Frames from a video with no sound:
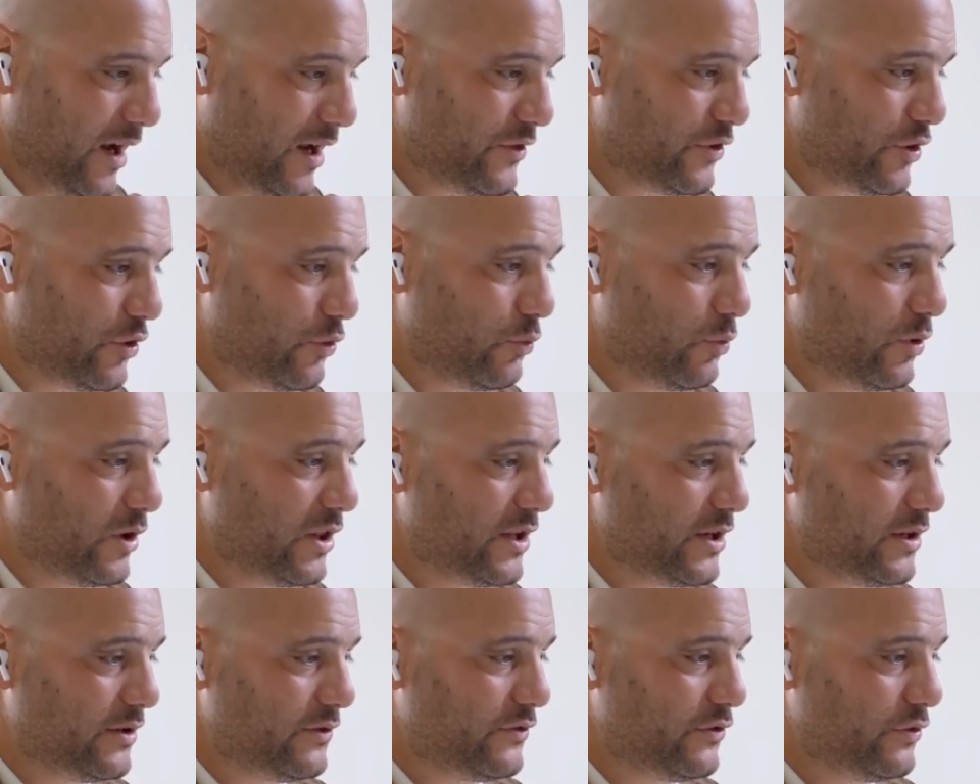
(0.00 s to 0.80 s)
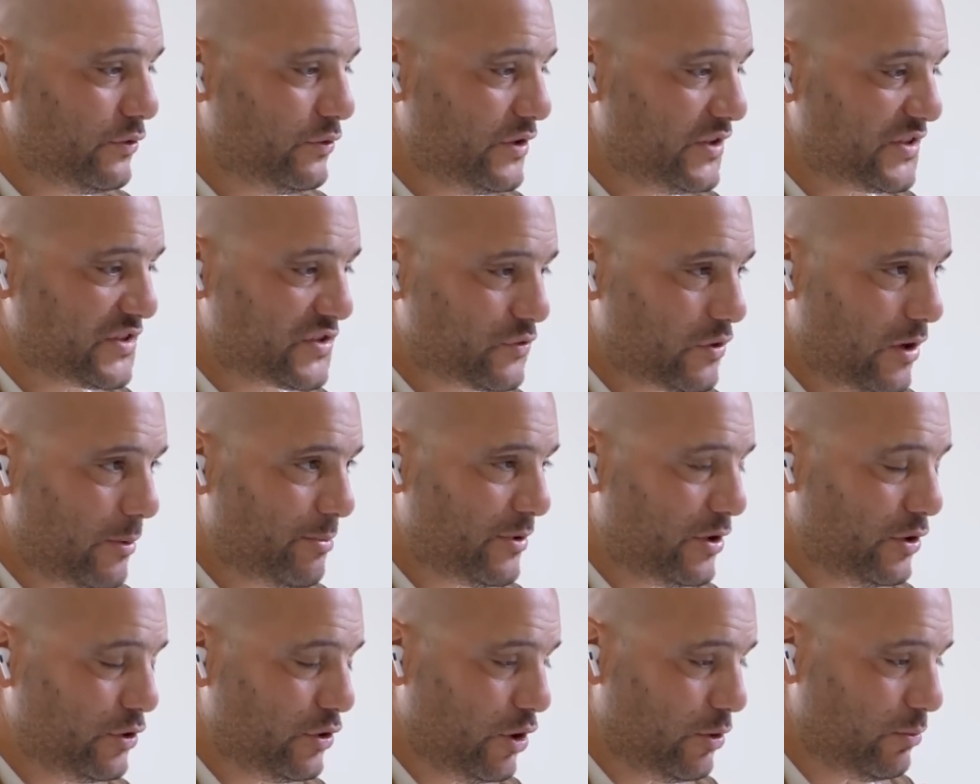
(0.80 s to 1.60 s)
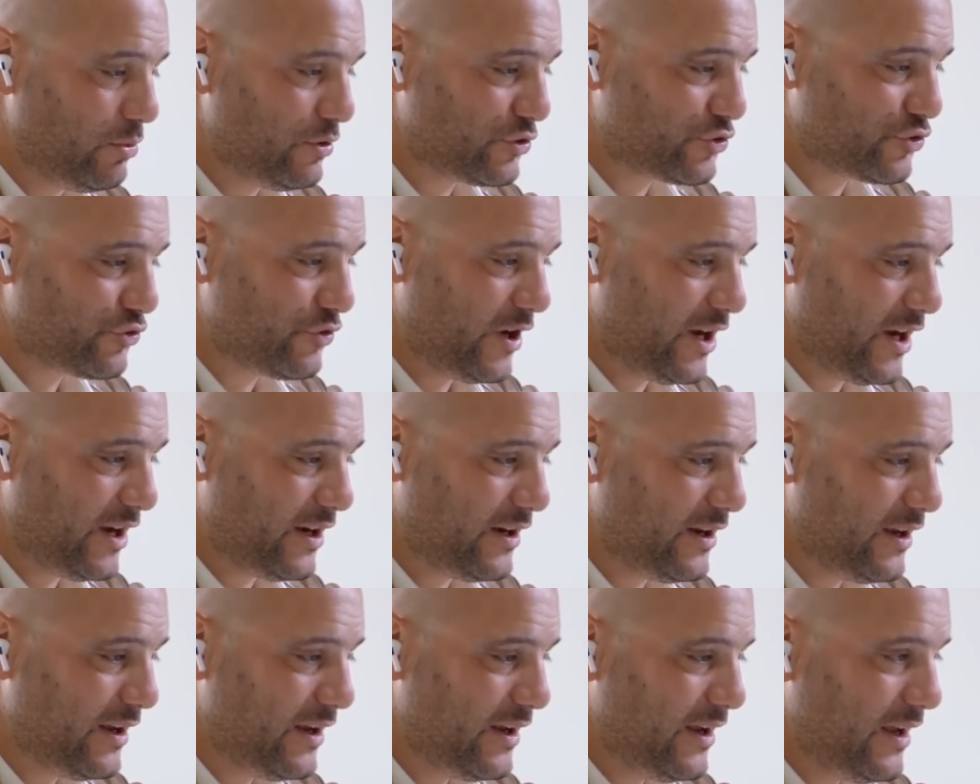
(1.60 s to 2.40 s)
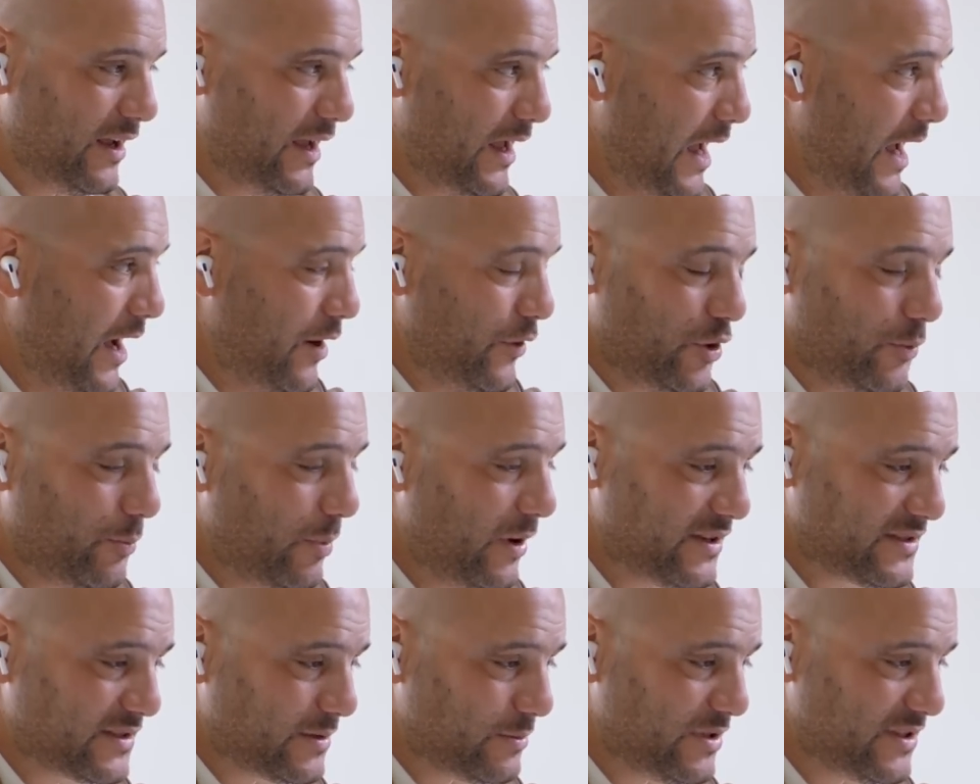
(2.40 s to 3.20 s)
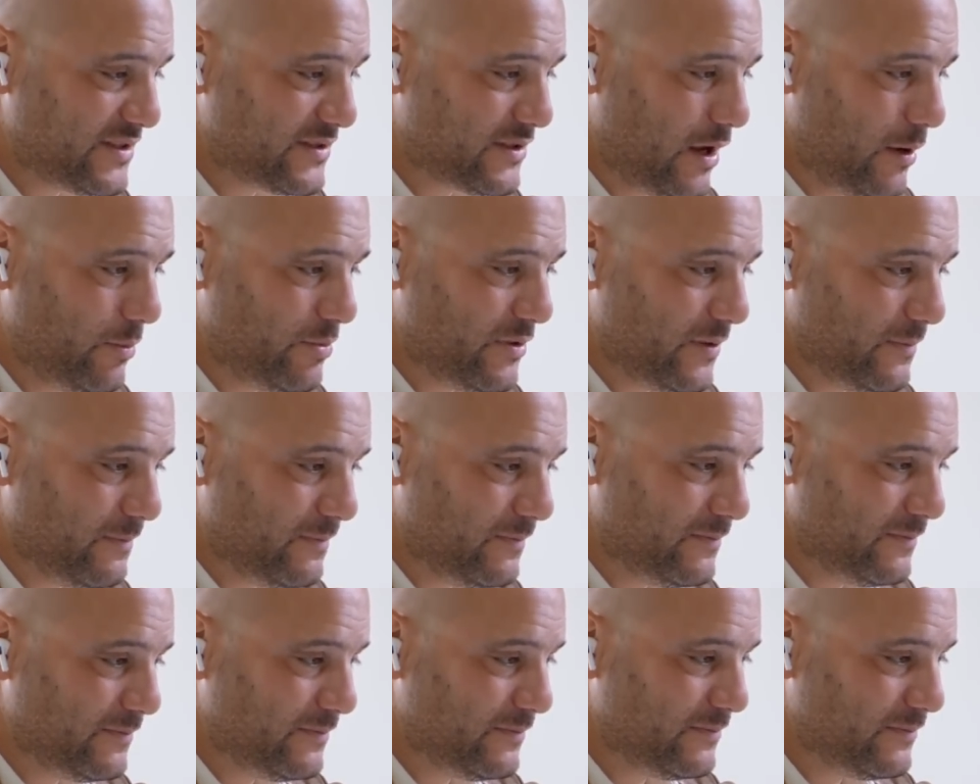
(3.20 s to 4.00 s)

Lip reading: and they're willing to disrupt global trade, how do you possibly stop them?